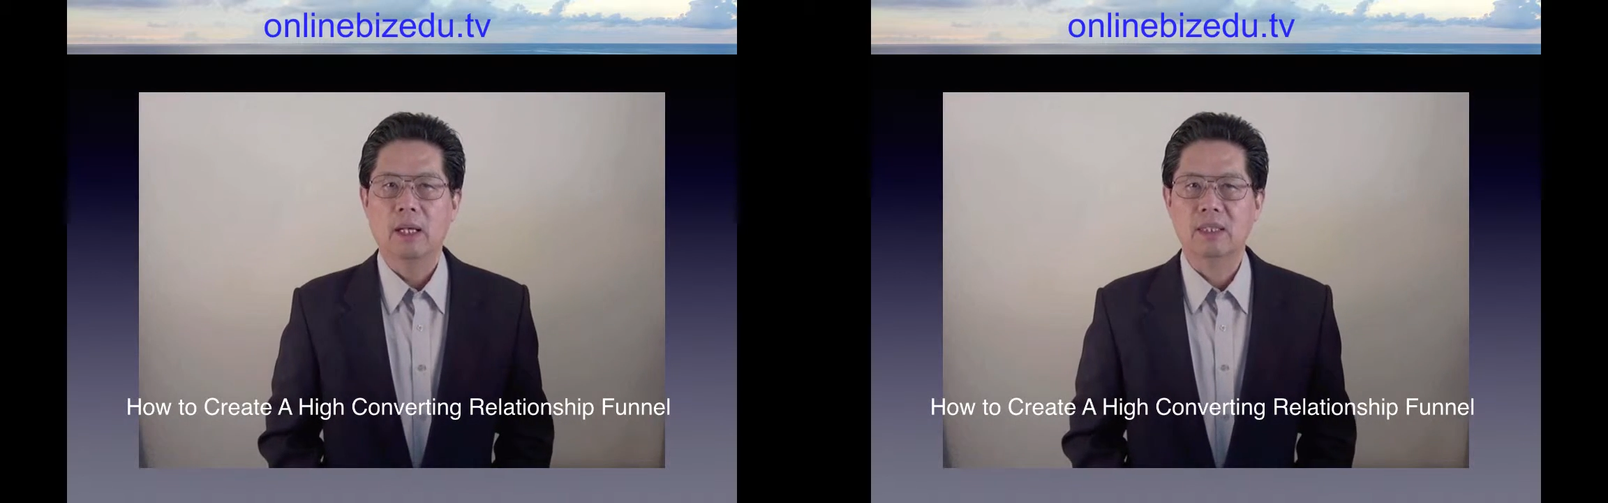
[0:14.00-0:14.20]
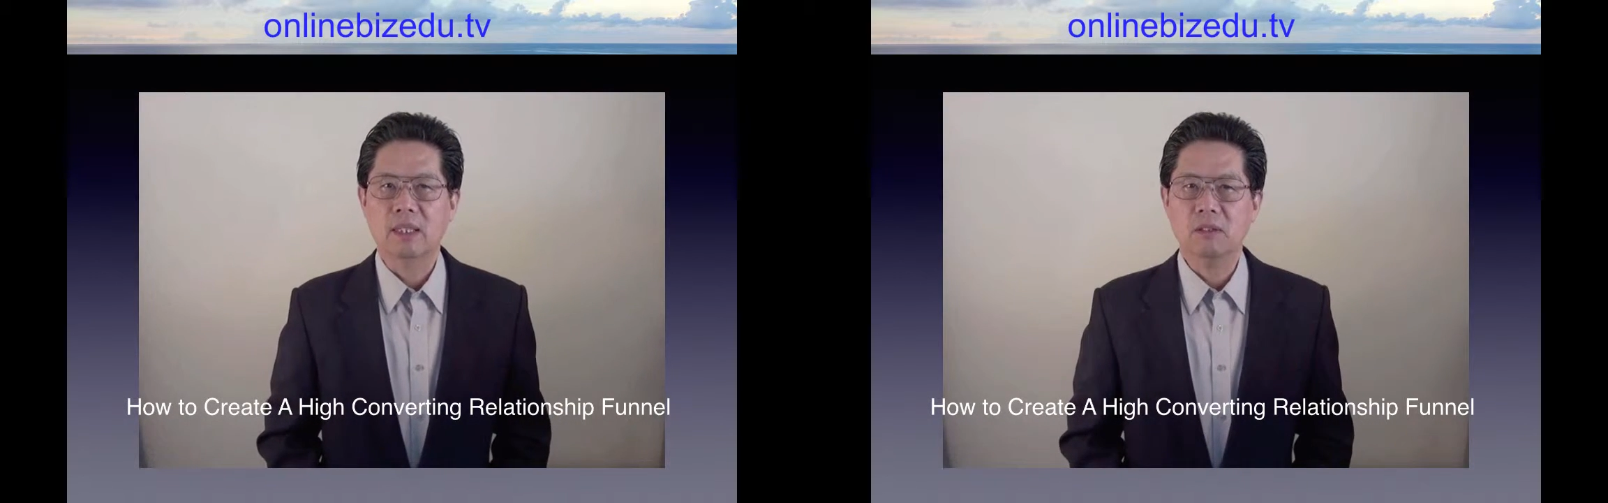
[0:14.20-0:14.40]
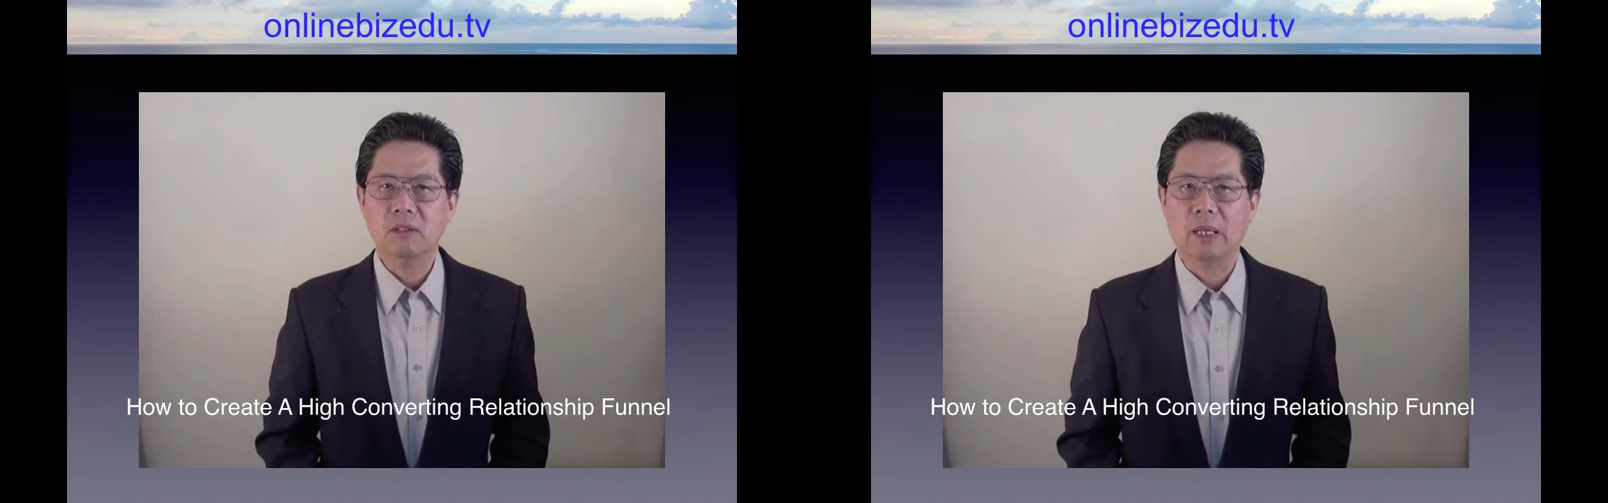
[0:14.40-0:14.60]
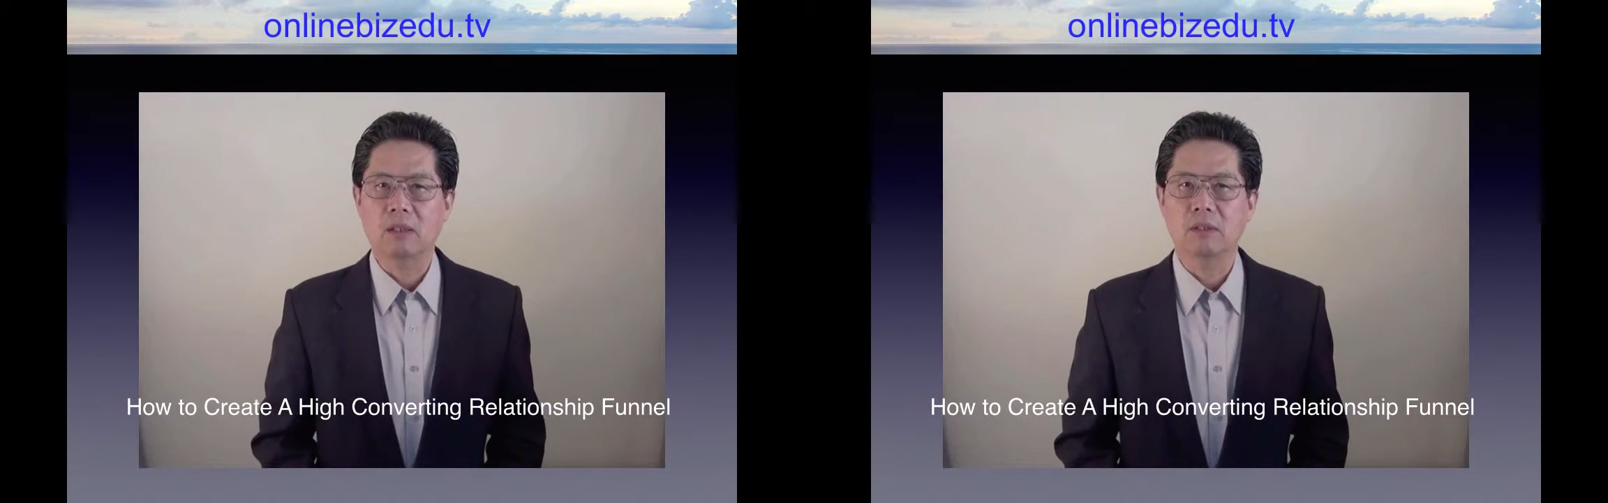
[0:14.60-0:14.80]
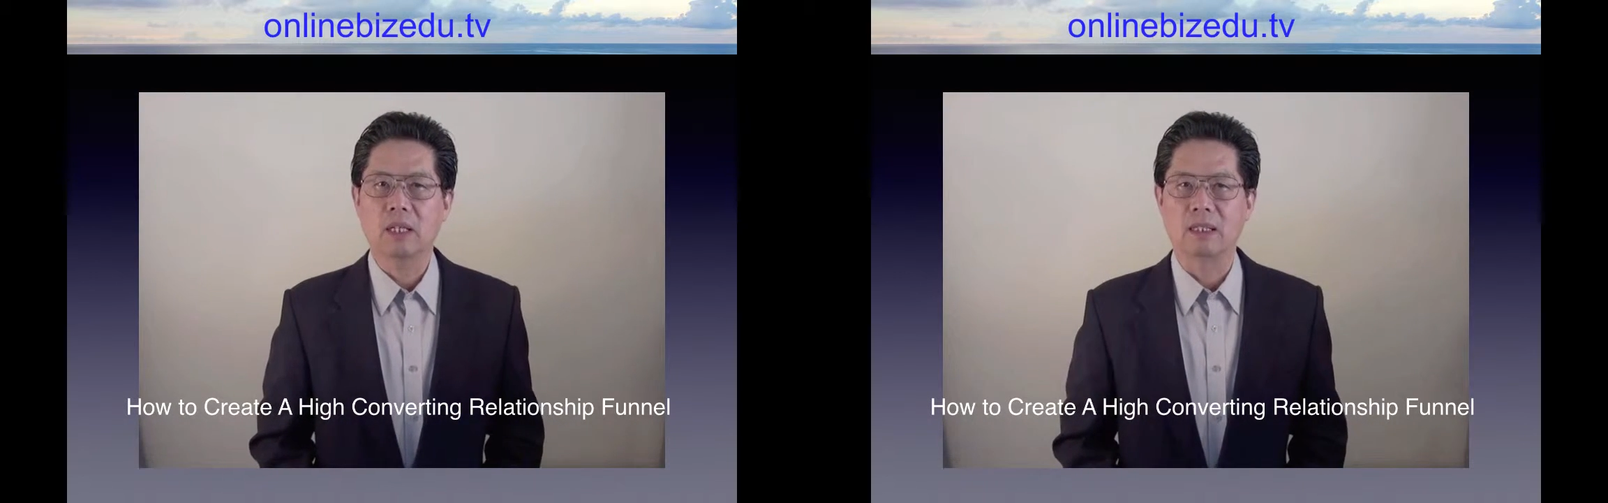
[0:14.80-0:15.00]
A sales
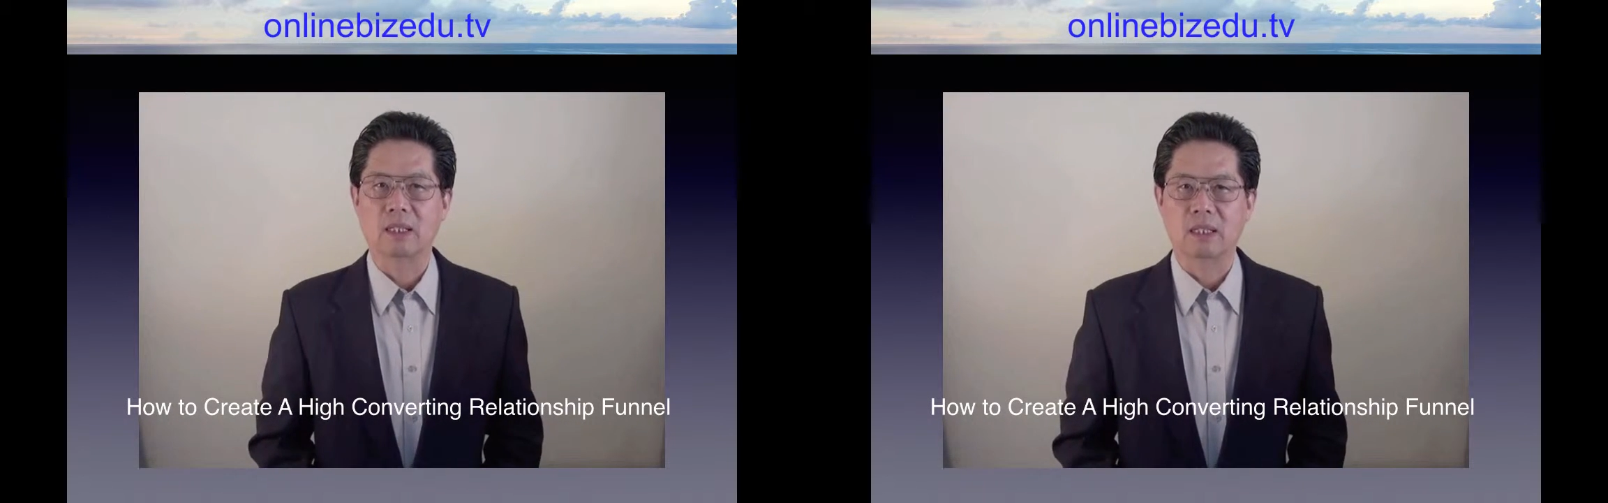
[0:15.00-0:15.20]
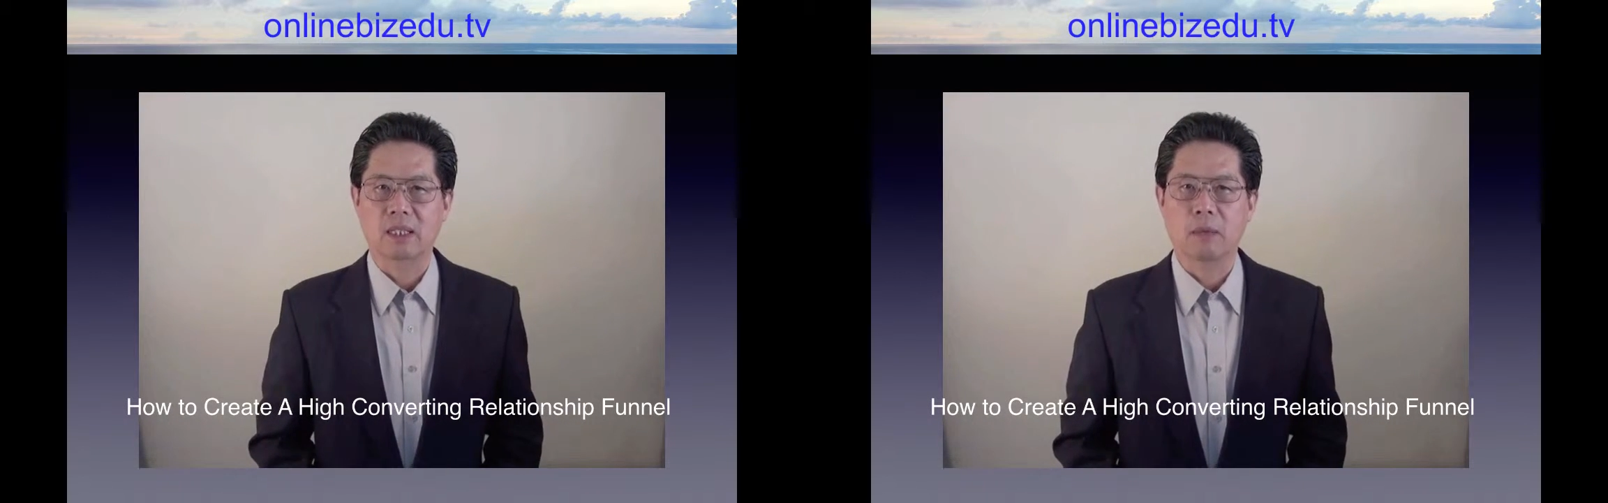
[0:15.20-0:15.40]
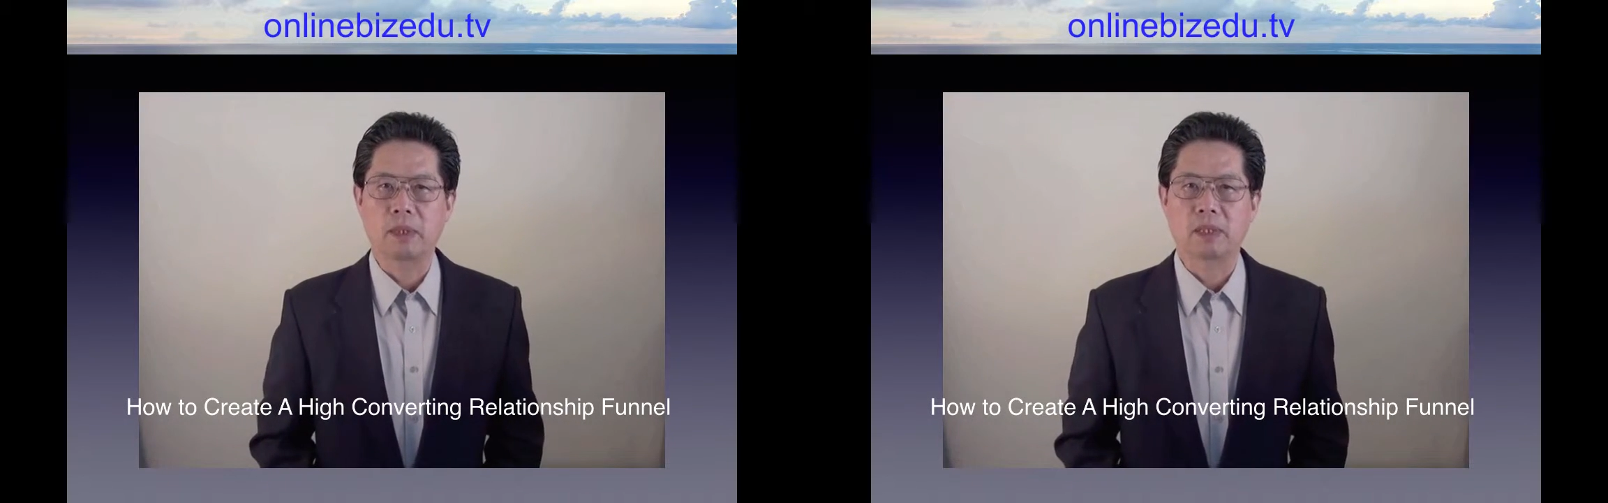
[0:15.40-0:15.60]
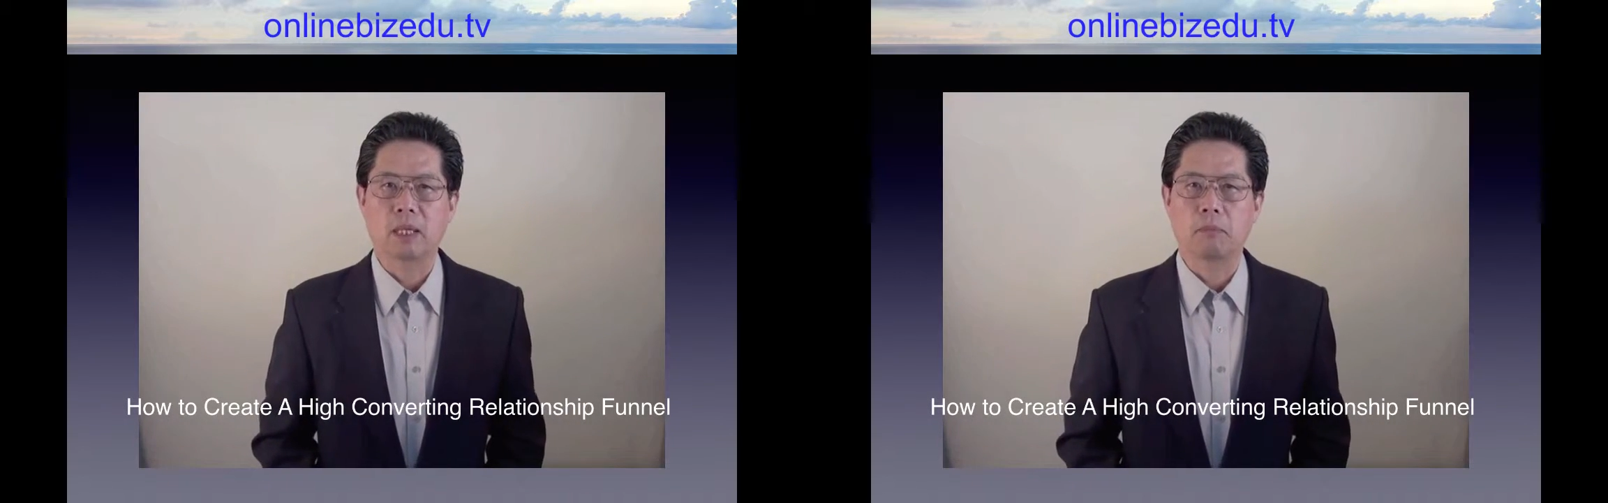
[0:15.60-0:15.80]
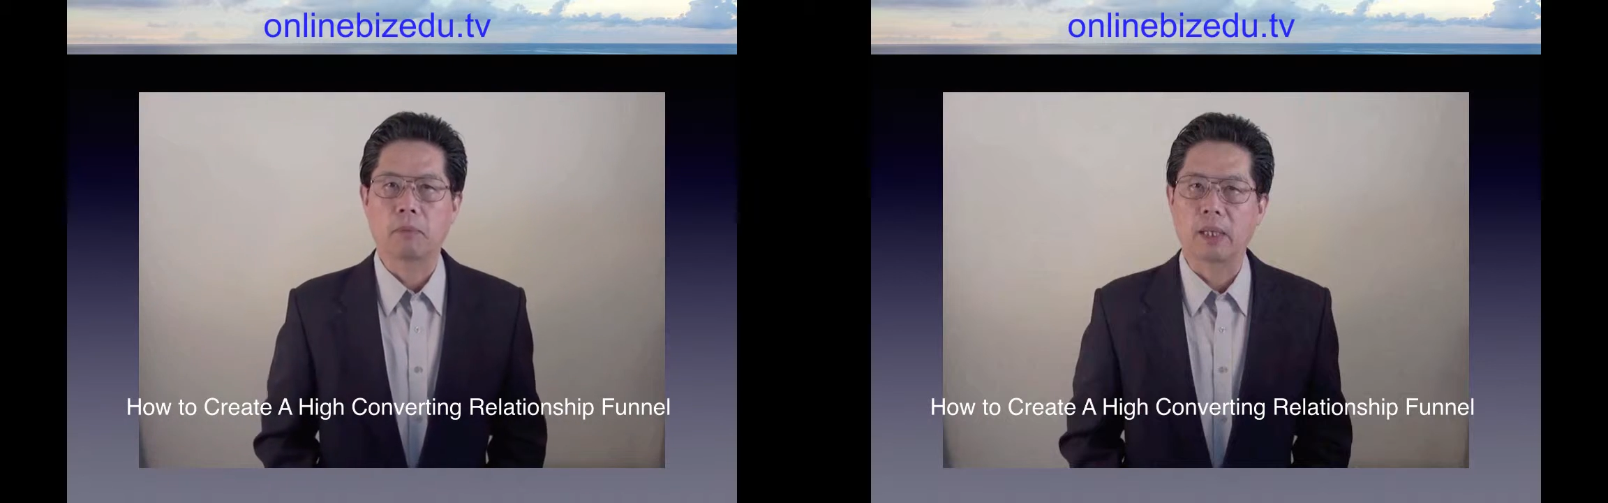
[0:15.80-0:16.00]
funnel is a step by -step